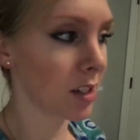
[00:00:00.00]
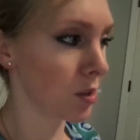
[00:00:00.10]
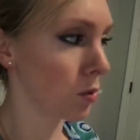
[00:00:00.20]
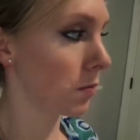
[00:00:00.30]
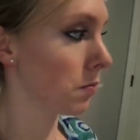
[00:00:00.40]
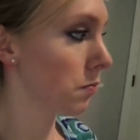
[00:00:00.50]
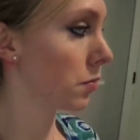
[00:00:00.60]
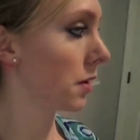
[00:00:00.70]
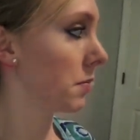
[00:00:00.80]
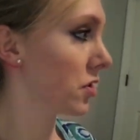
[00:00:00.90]
his room
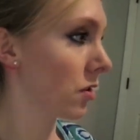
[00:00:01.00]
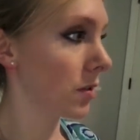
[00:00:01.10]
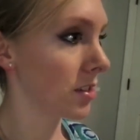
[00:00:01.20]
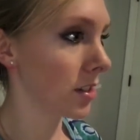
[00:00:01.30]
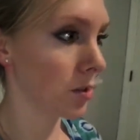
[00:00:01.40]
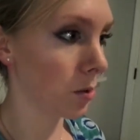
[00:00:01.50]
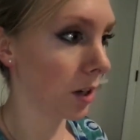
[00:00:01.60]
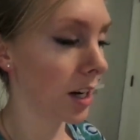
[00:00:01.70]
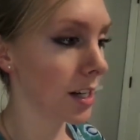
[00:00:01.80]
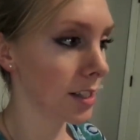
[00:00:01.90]
pretty much always stays
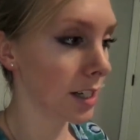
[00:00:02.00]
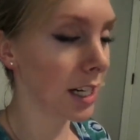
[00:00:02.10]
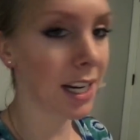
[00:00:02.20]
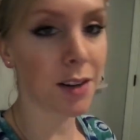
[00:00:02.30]
organized and neat.